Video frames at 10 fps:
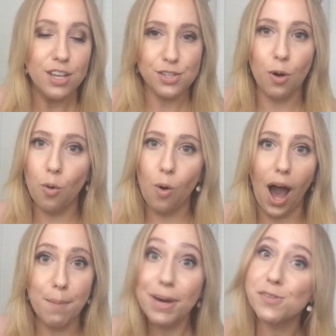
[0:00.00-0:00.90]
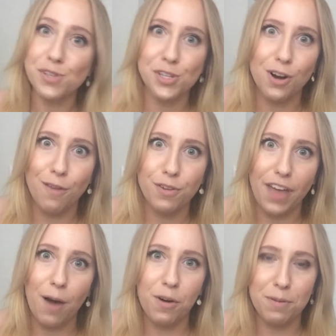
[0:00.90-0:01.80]
So I might as well start off with
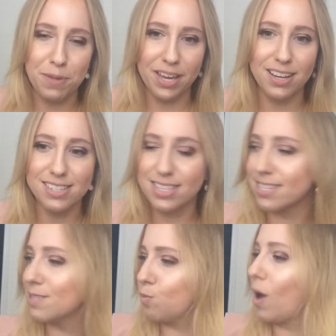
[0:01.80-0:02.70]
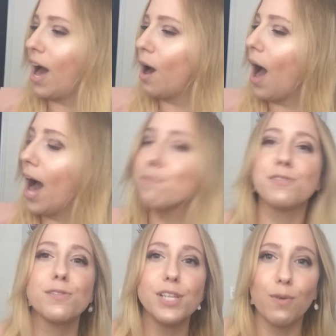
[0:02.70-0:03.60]
that one because this is
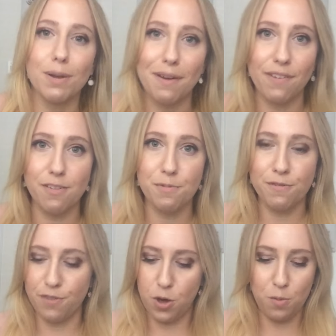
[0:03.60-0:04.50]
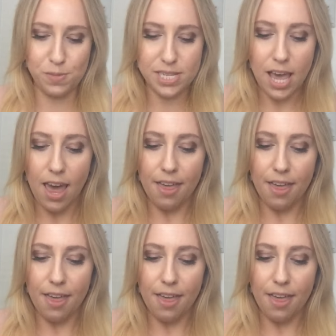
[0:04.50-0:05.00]
absolutely one of my favorite perfumes.